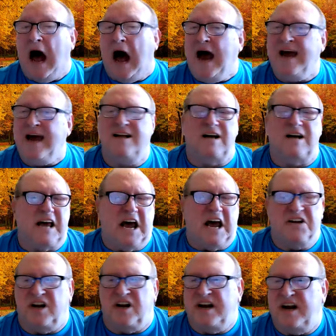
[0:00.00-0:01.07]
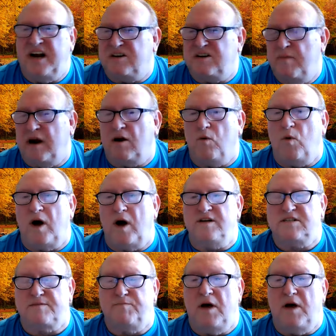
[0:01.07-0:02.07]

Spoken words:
I could occasionally hear marijuana,